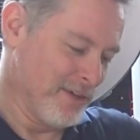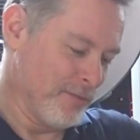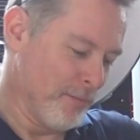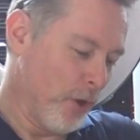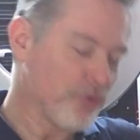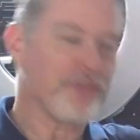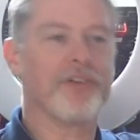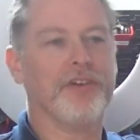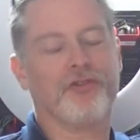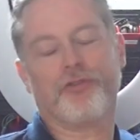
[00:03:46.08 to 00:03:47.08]
Most
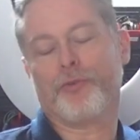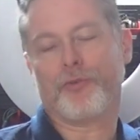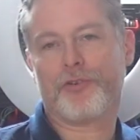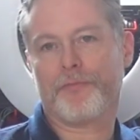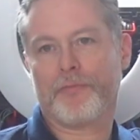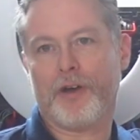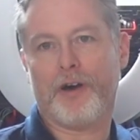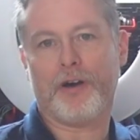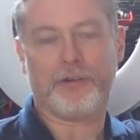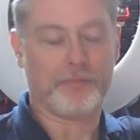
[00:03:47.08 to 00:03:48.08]
issues
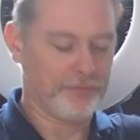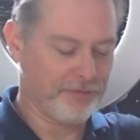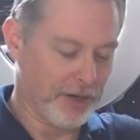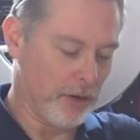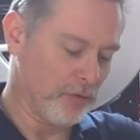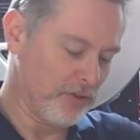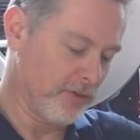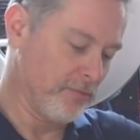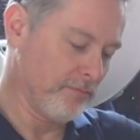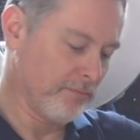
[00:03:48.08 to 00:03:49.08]
are found
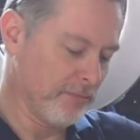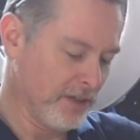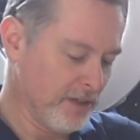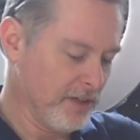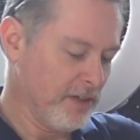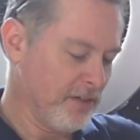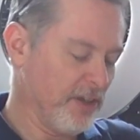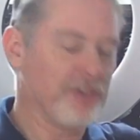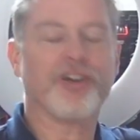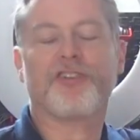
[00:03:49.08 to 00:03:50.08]
in
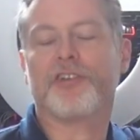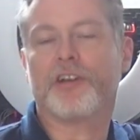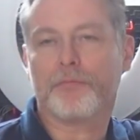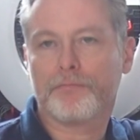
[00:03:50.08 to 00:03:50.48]
the adjusting.